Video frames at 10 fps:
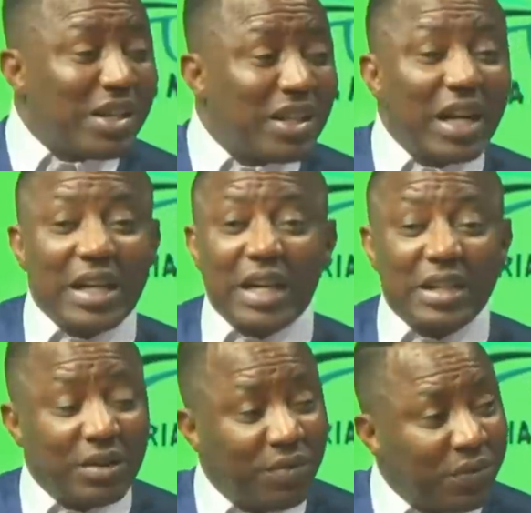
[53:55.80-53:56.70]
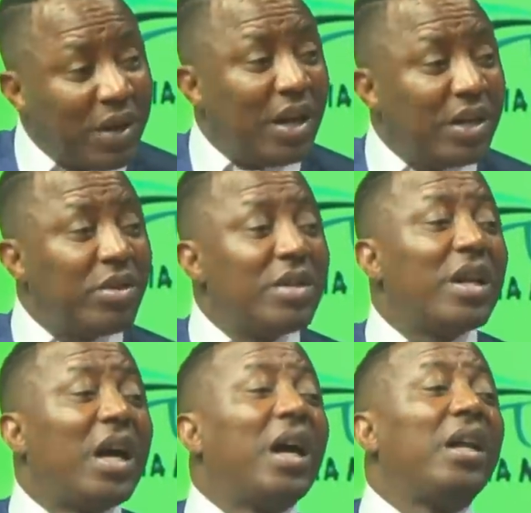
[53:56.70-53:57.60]
is practical that if
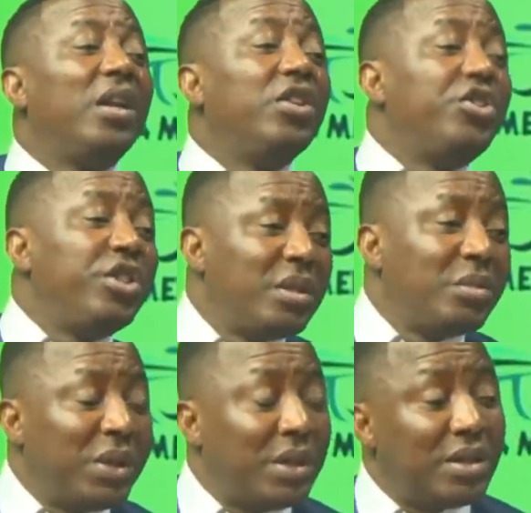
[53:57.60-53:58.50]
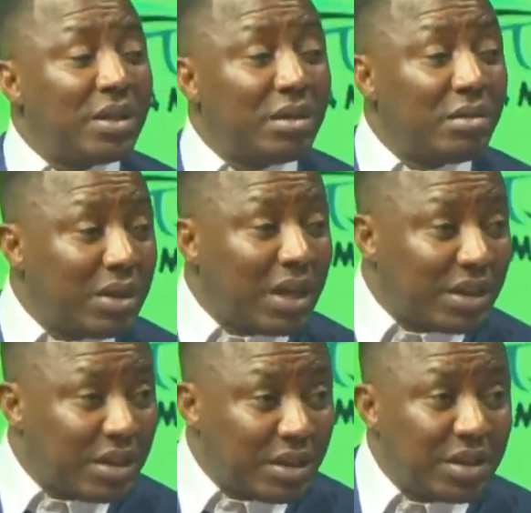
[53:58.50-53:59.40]
elections are legitimate,
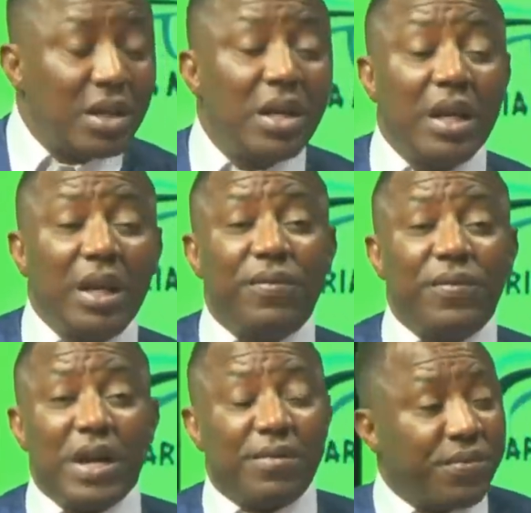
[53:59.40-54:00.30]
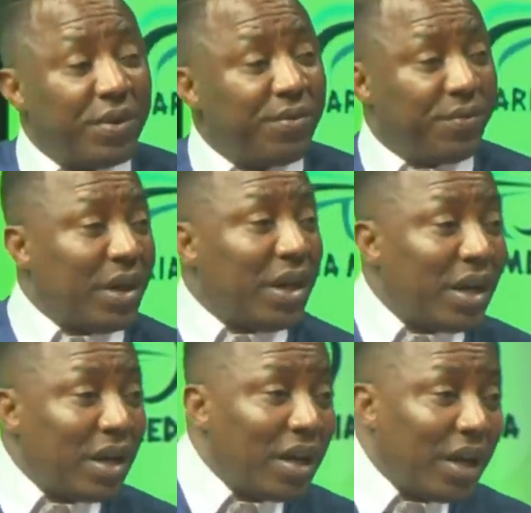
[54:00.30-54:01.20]
that is, if they are free,
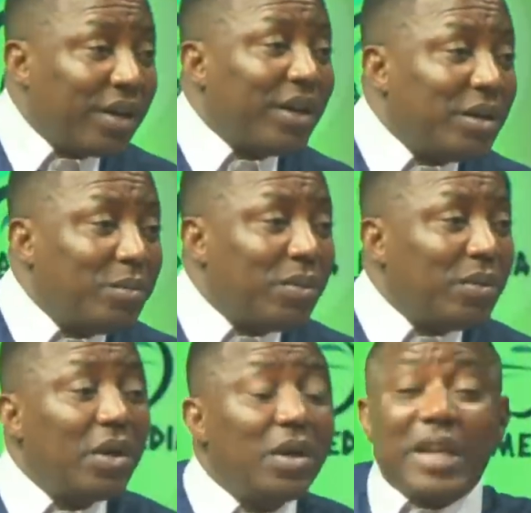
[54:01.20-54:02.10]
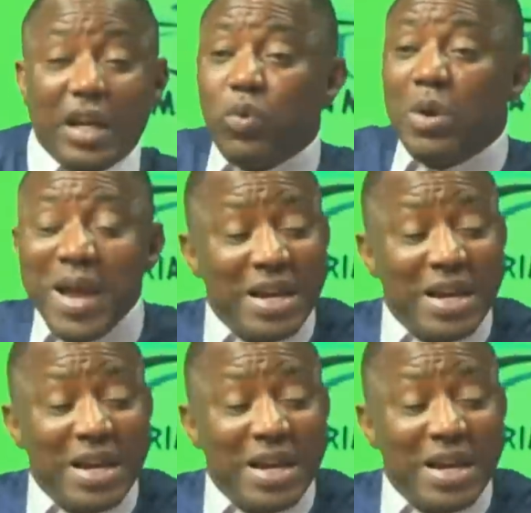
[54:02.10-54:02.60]
fair, and credible, that